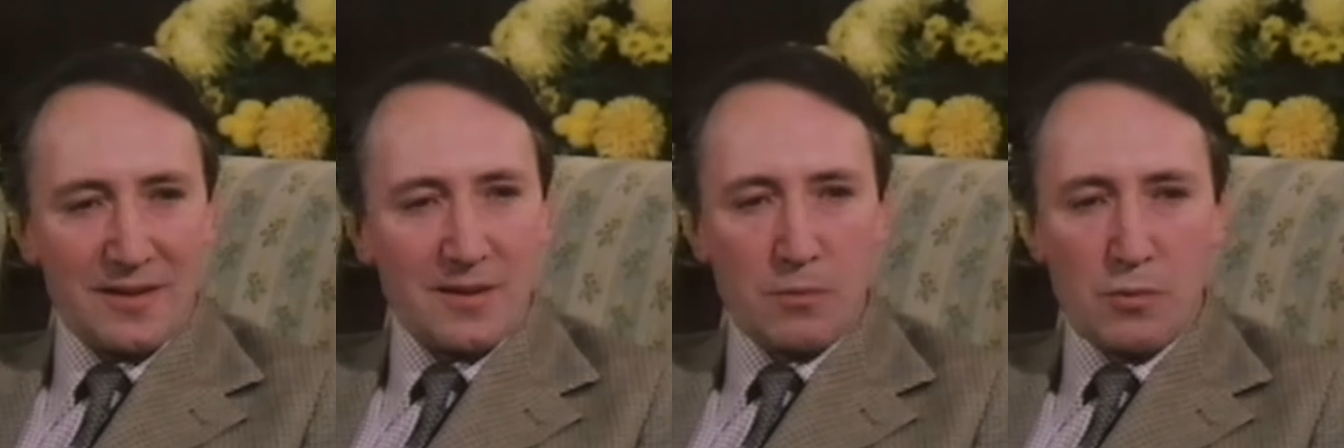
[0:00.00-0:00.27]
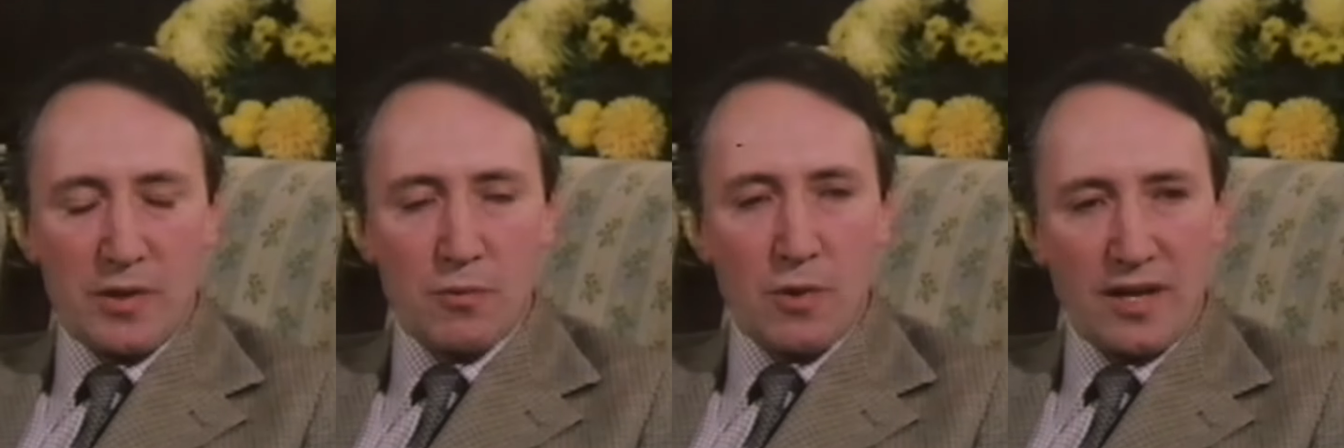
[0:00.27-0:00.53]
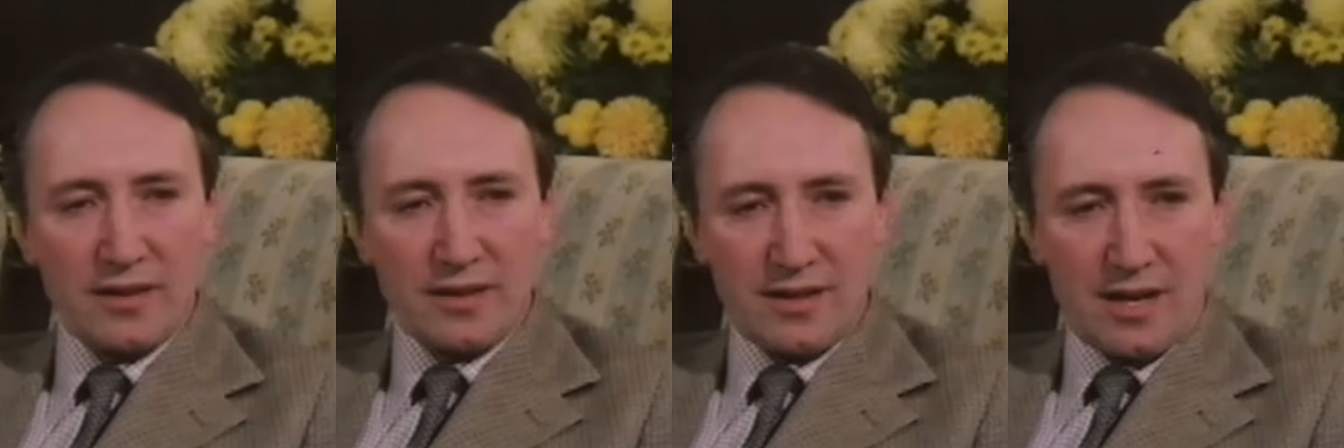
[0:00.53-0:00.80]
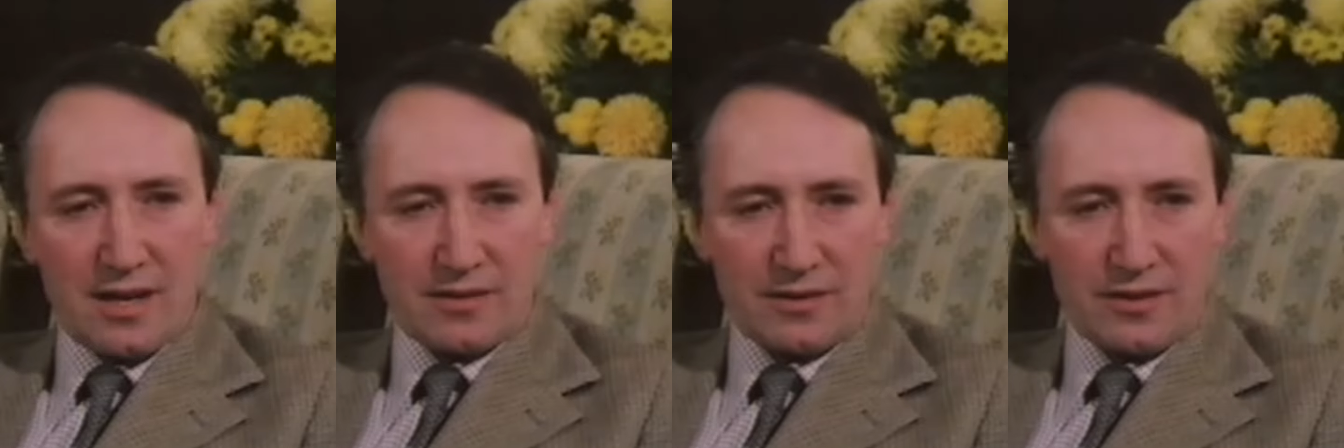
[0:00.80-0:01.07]
and we went
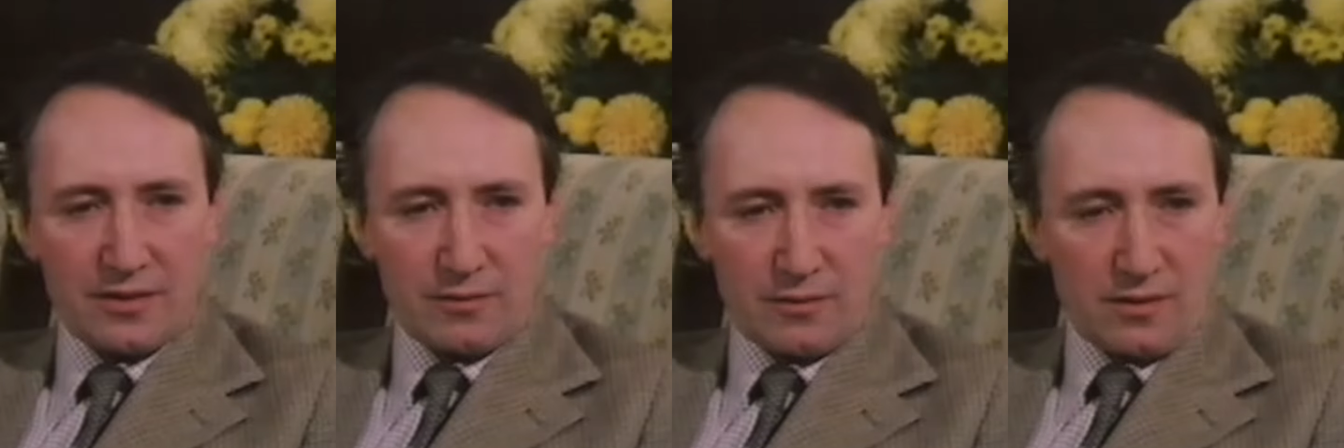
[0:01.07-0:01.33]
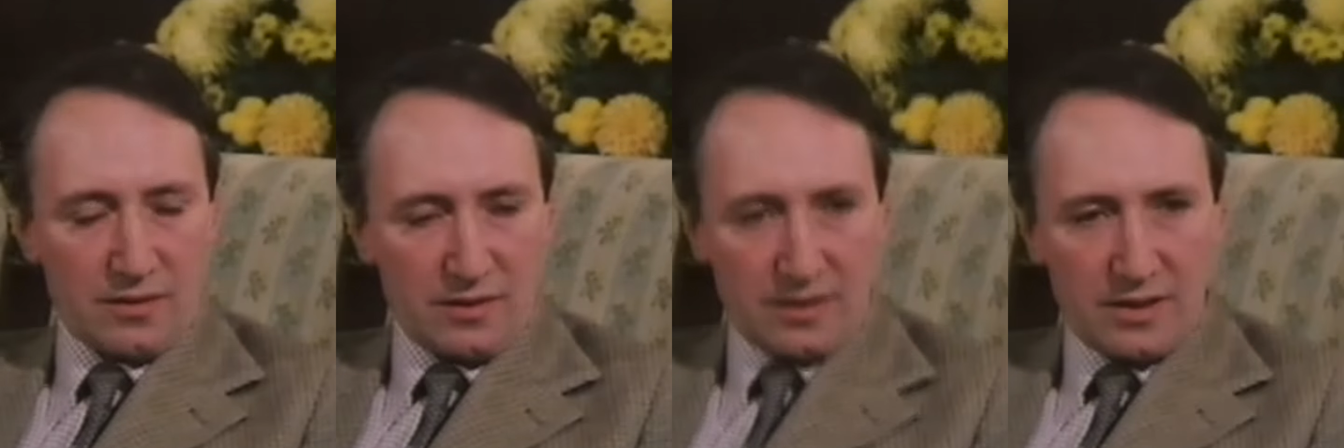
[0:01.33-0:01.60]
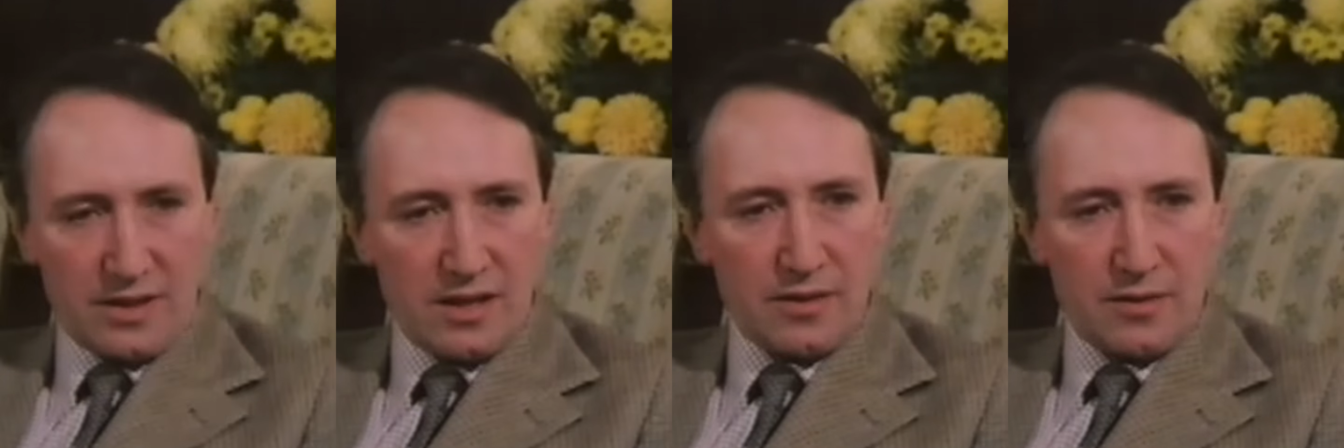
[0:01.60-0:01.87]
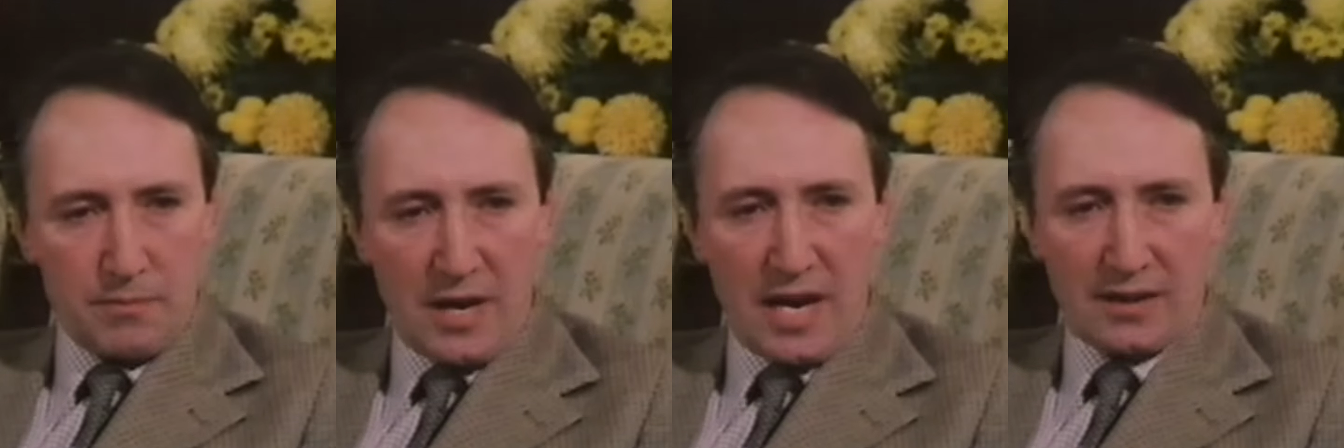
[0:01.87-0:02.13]
down to near
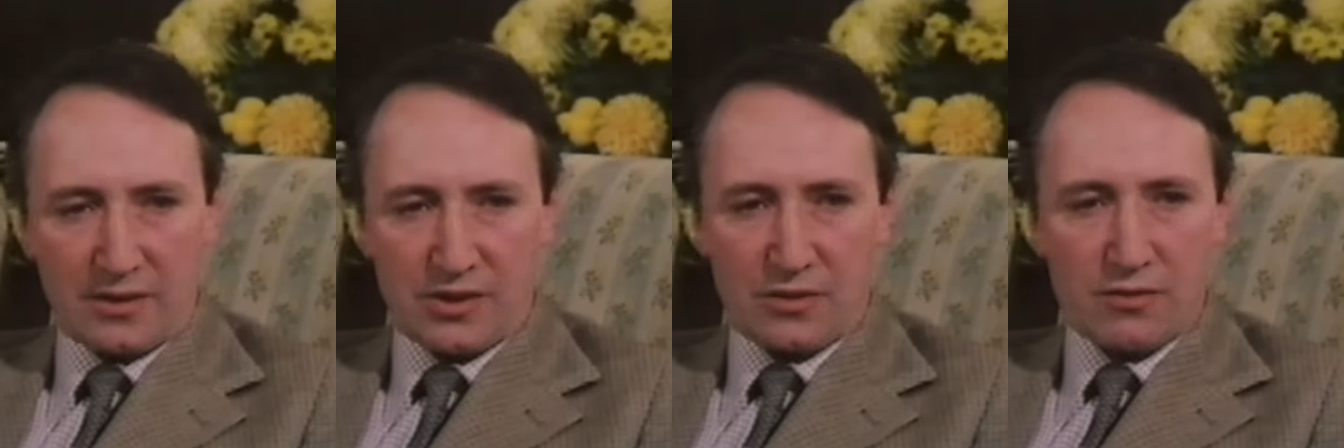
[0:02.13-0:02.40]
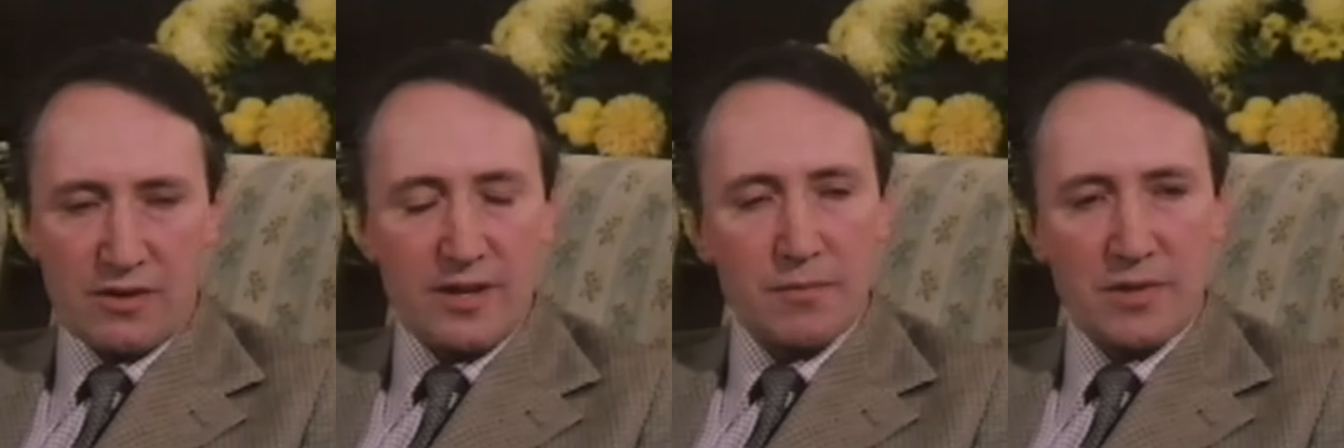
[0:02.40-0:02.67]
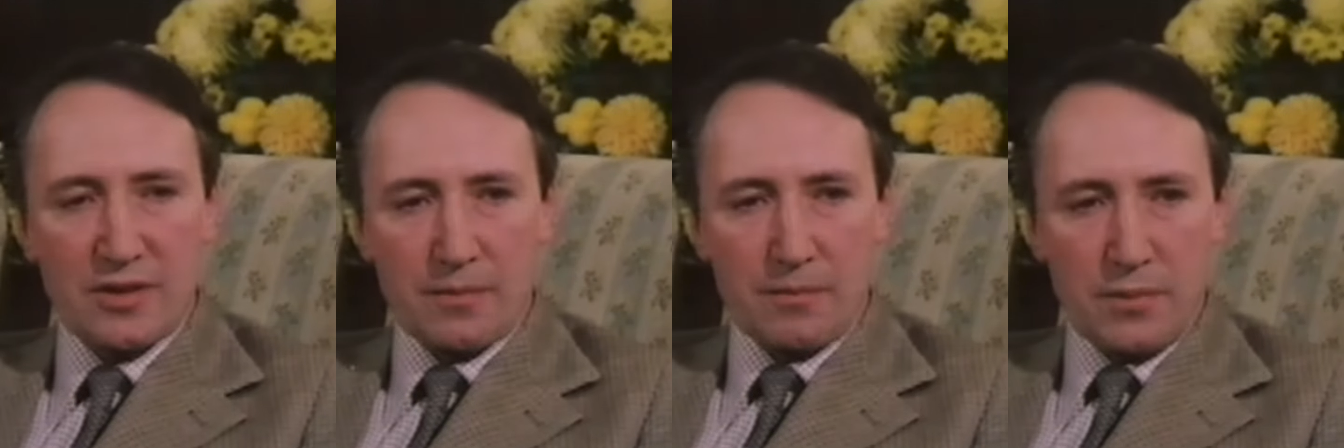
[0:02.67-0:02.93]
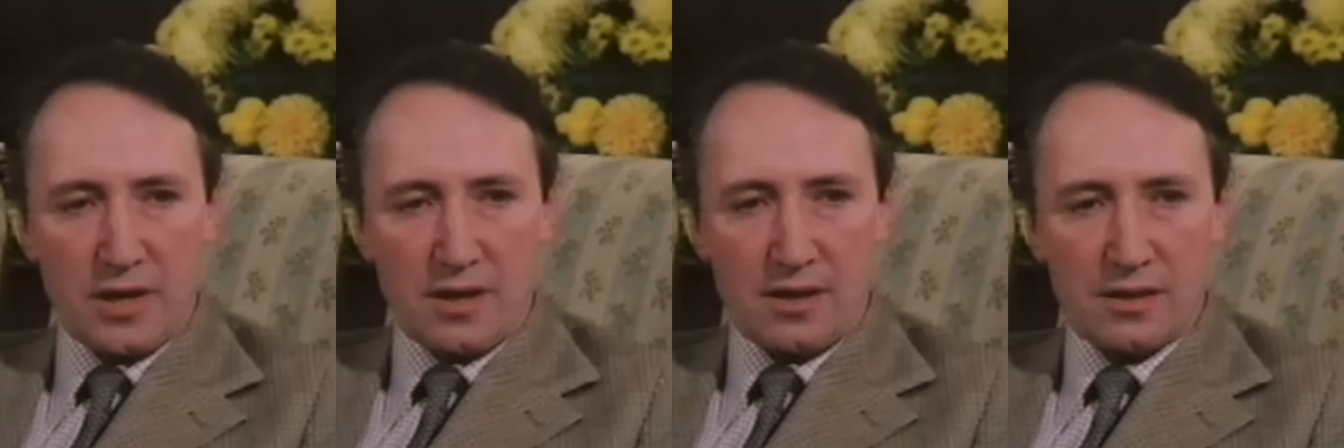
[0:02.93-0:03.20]
the back stream in the
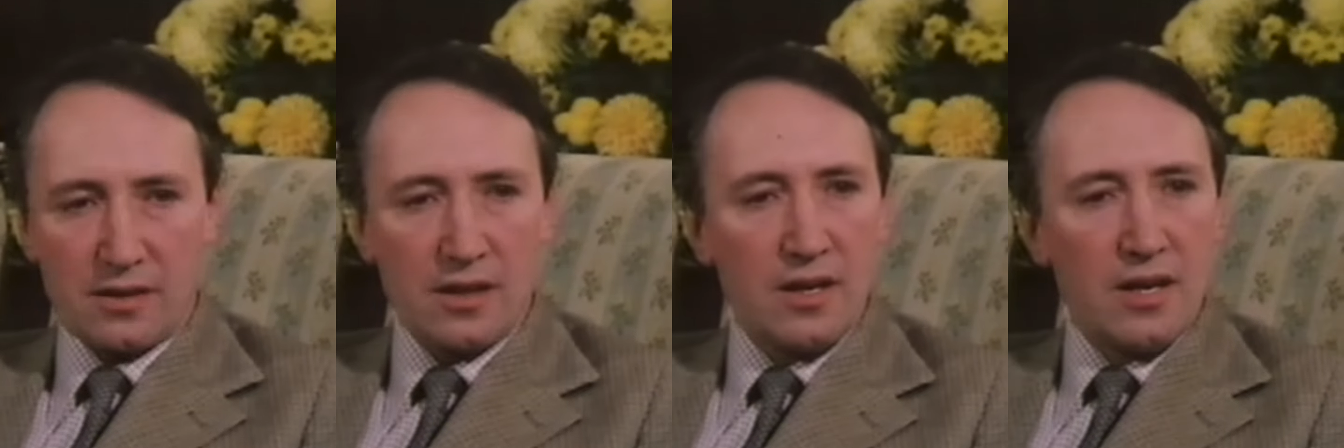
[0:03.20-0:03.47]
park,